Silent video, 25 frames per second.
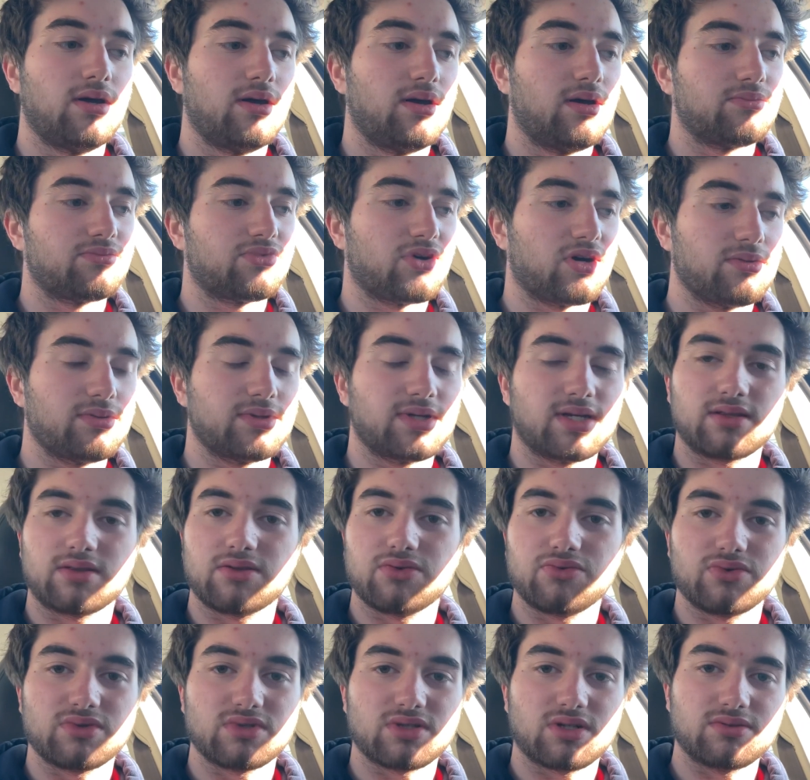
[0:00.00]
Probably get the
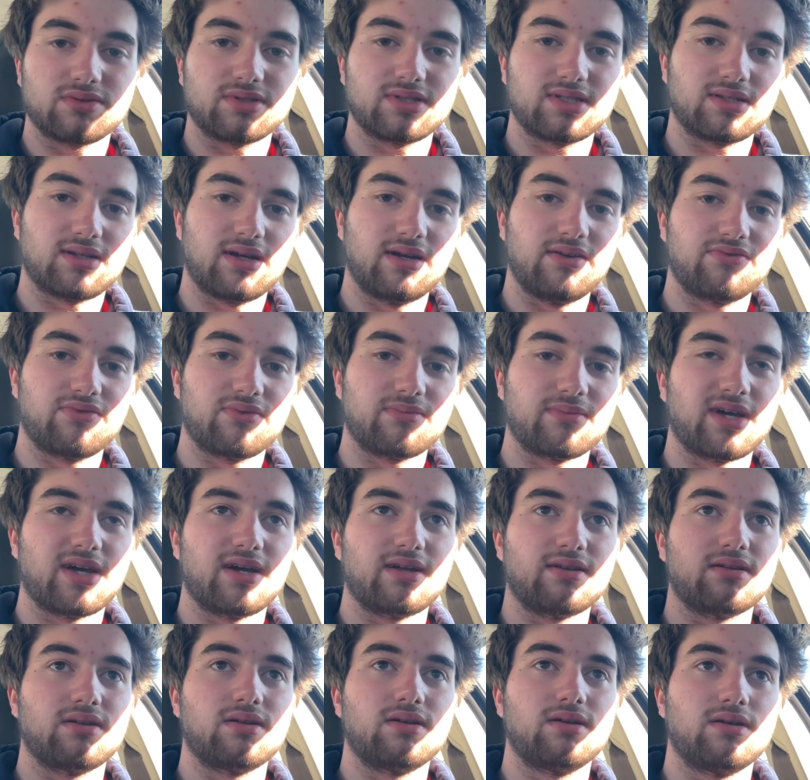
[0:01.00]
results tonight from that,
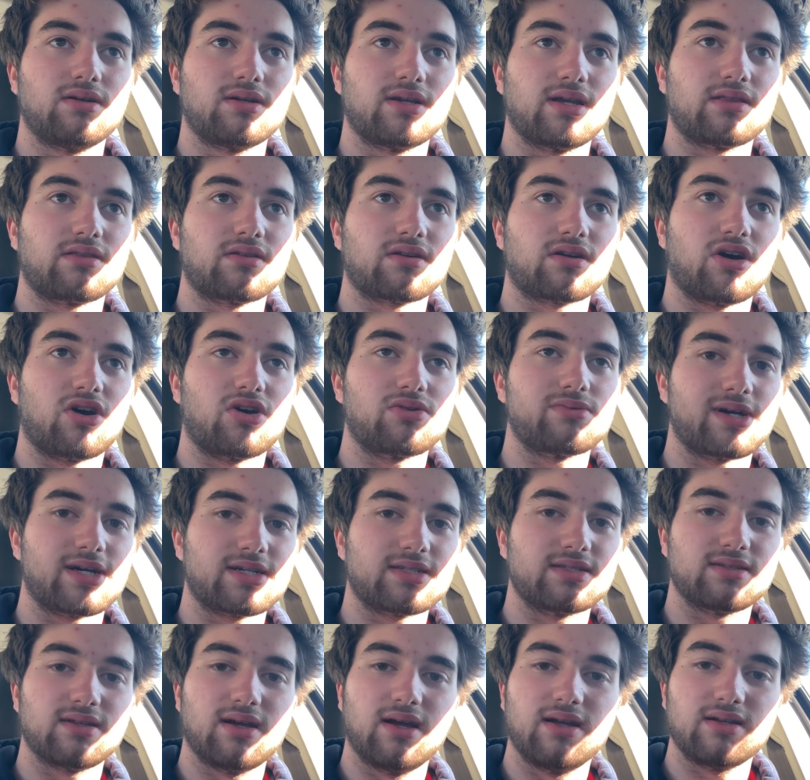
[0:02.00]
get the car back
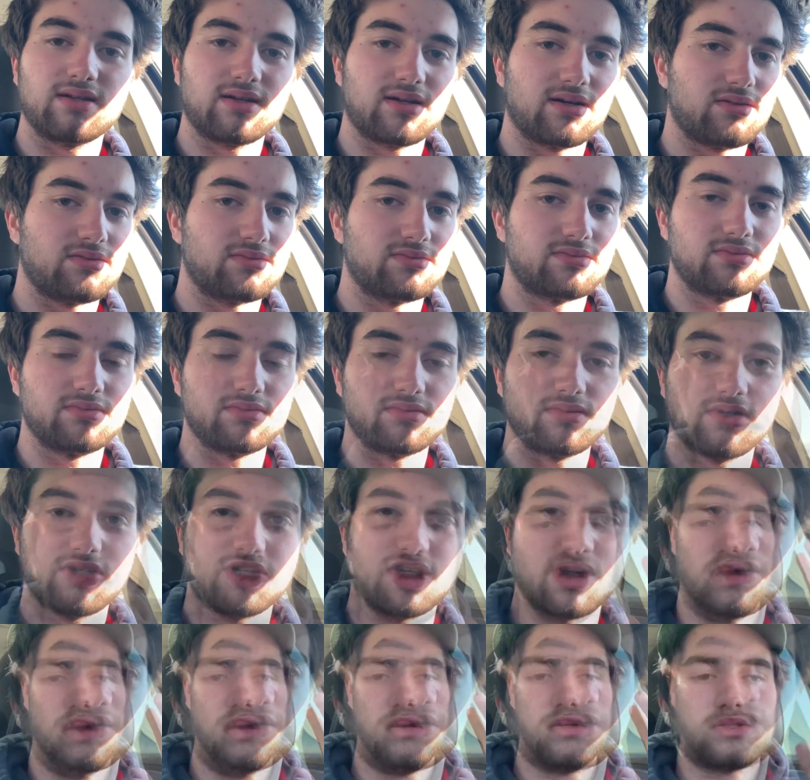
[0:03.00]
tonight, and I'll
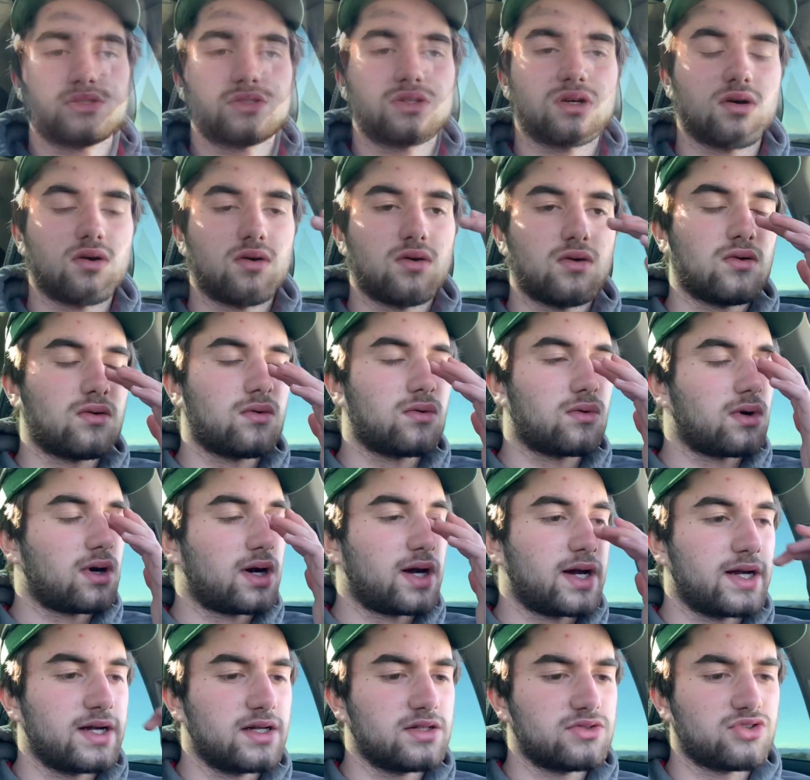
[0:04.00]
share it. So
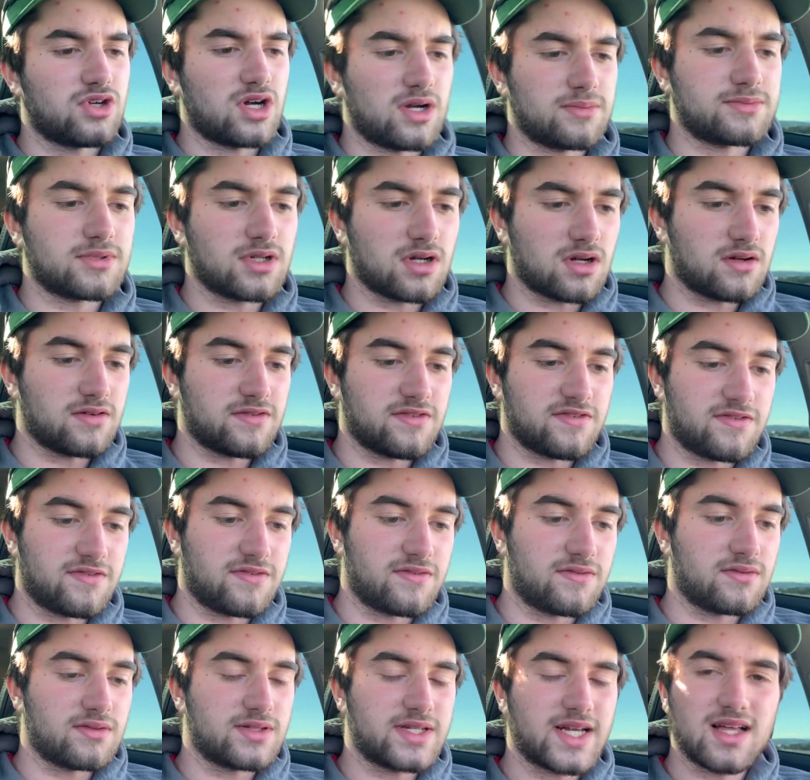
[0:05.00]
I dropped off
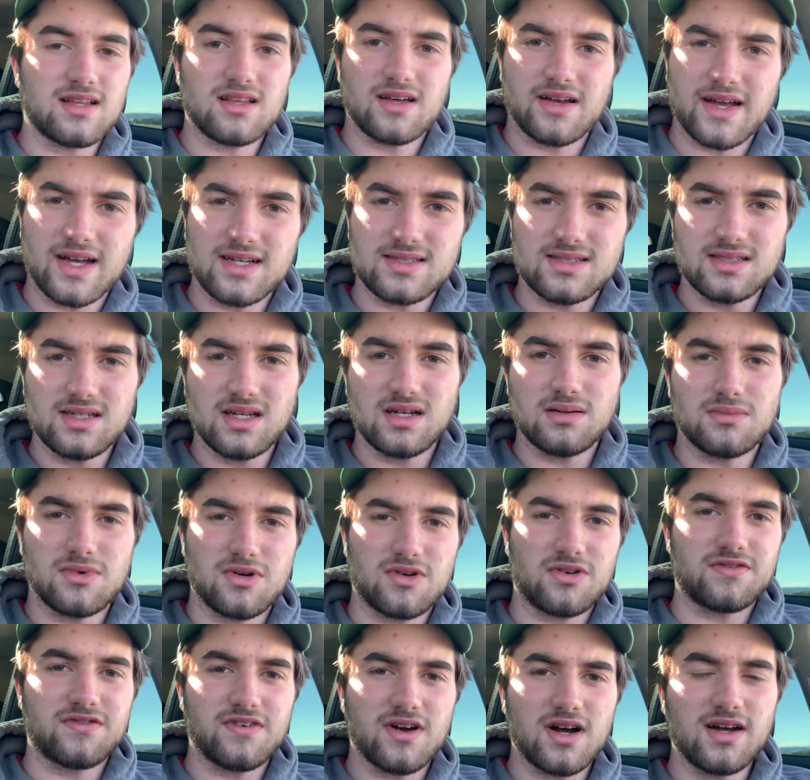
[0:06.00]
Tallahassee at Mark
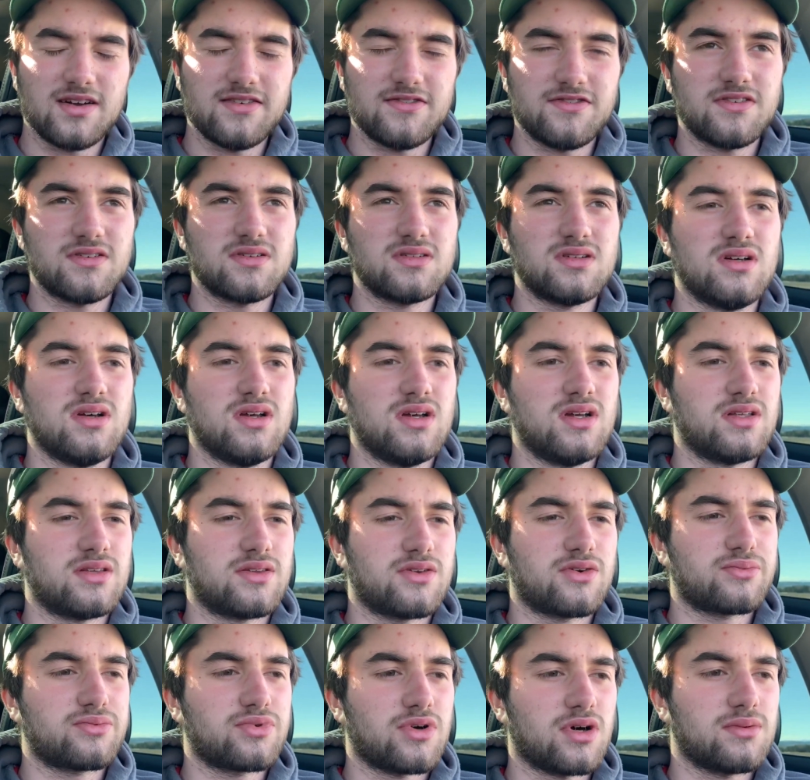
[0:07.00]
5. They're
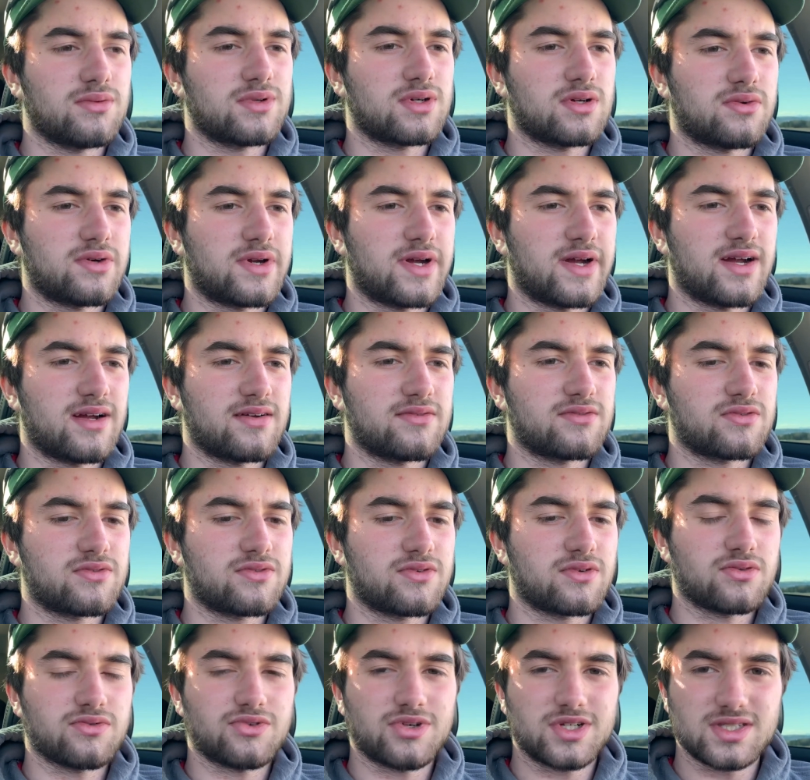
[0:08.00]
probably going to have her for
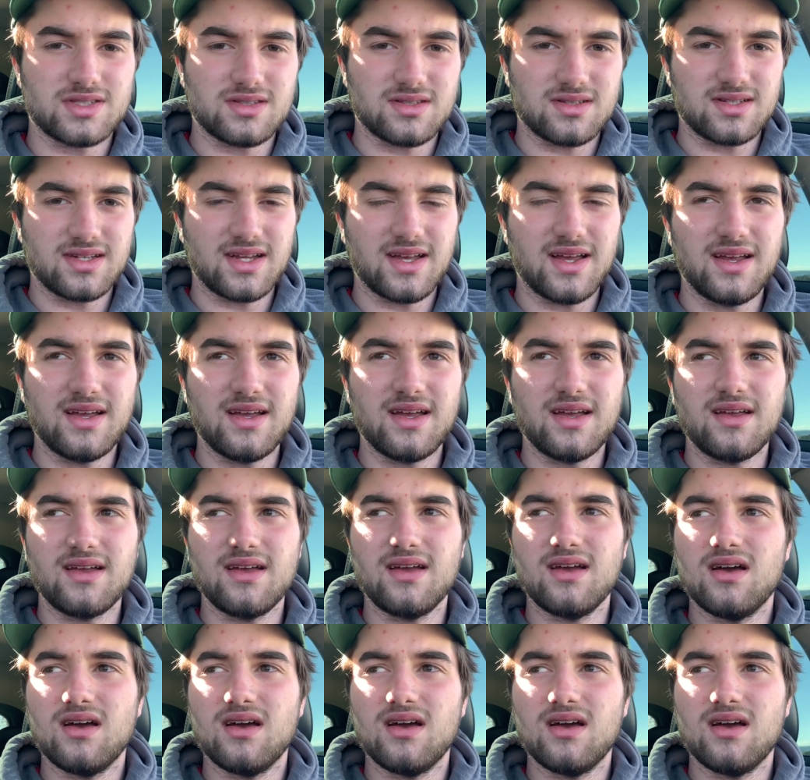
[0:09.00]
the rest of the day,